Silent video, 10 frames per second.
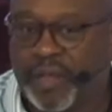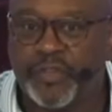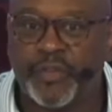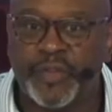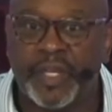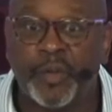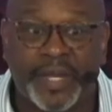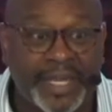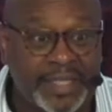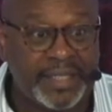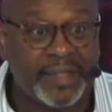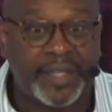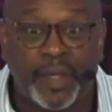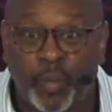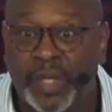So then when I get
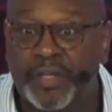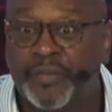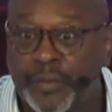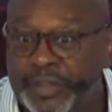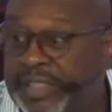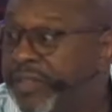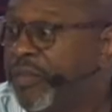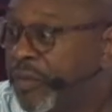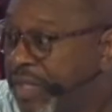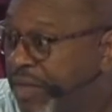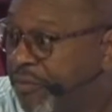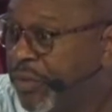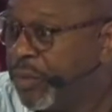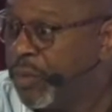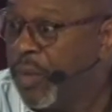that wonderful niece or
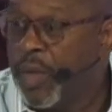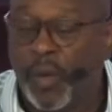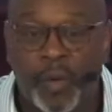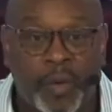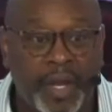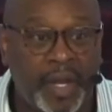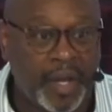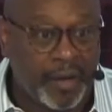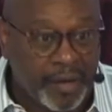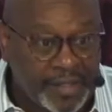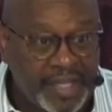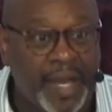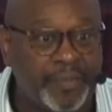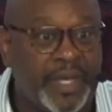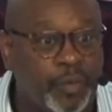nephew or
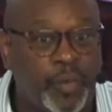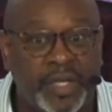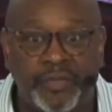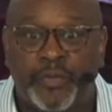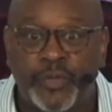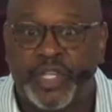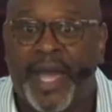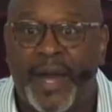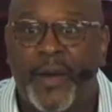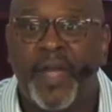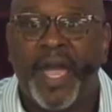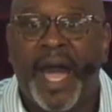adopt that wonderful child,